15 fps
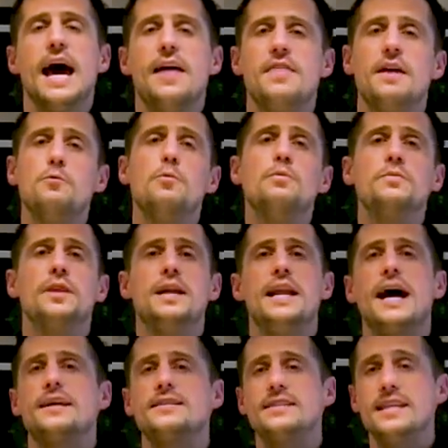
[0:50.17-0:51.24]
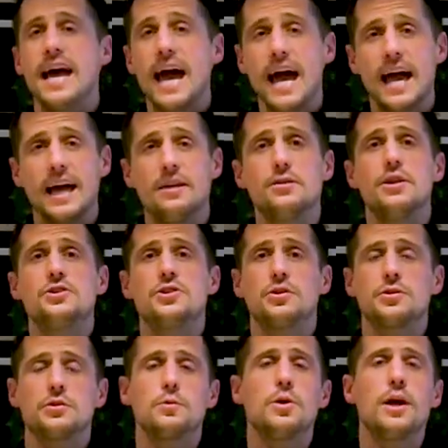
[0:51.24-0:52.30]
And then the next day, the
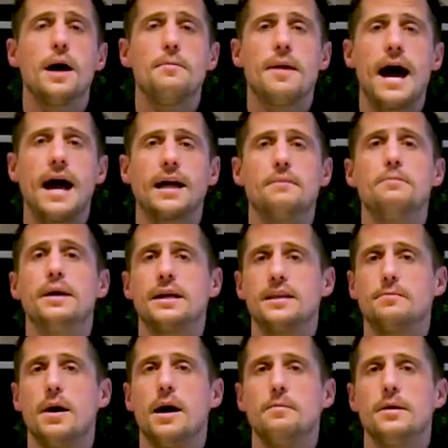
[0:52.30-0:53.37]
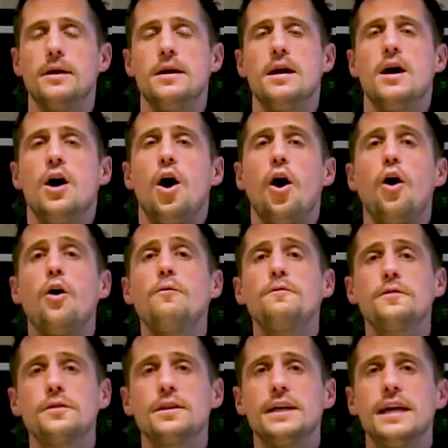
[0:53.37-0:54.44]
children will come back and pick them up.
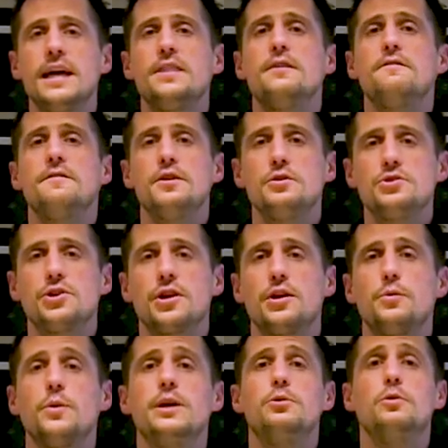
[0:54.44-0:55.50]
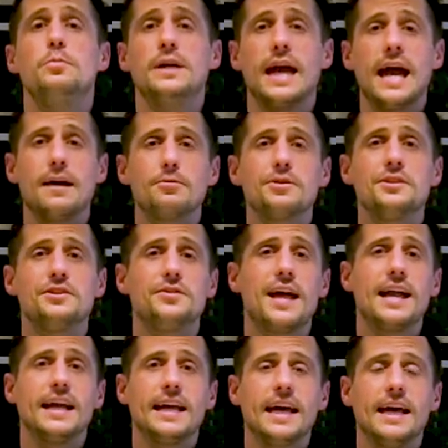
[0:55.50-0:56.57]
Hopefully, in the future, we will be able to do
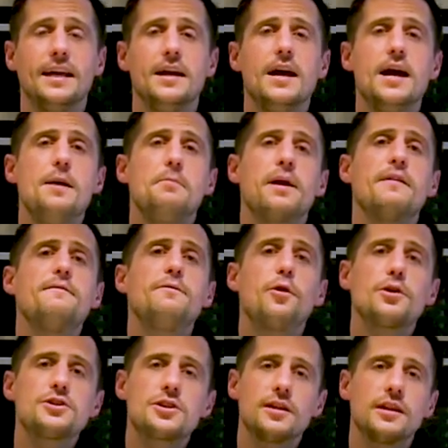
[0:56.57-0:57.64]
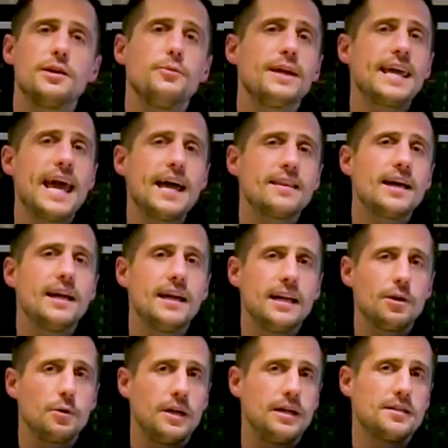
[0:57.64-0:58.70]
that again. But unfortunately, we can't let
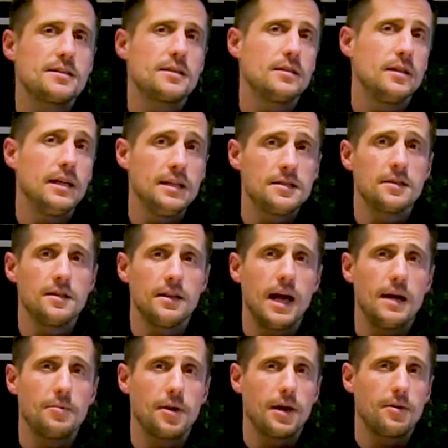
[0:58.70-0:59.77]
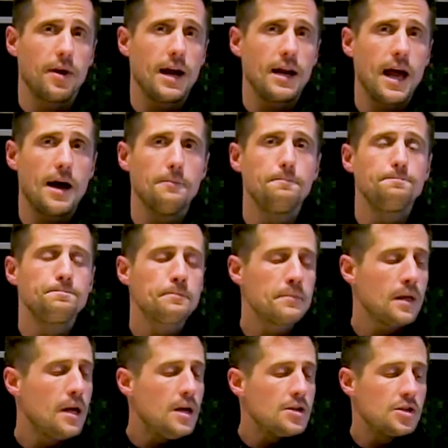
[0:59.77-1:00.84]
anyone into, into the library right now.
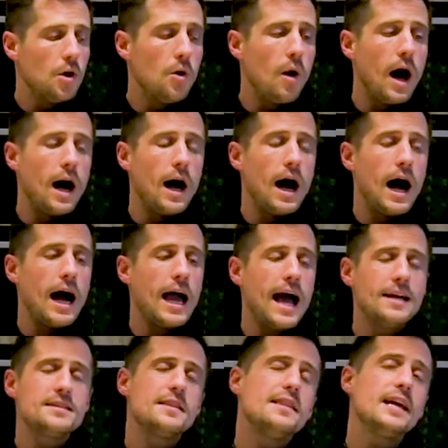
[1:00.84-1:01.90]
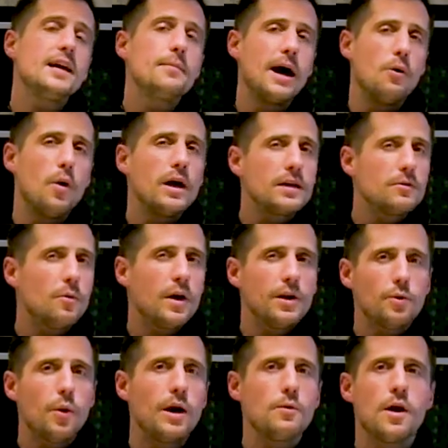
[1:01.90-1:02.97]
So I had to think about what, what
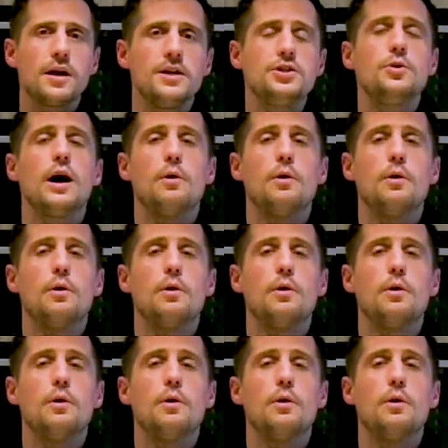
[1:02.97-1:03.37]
do I want to do?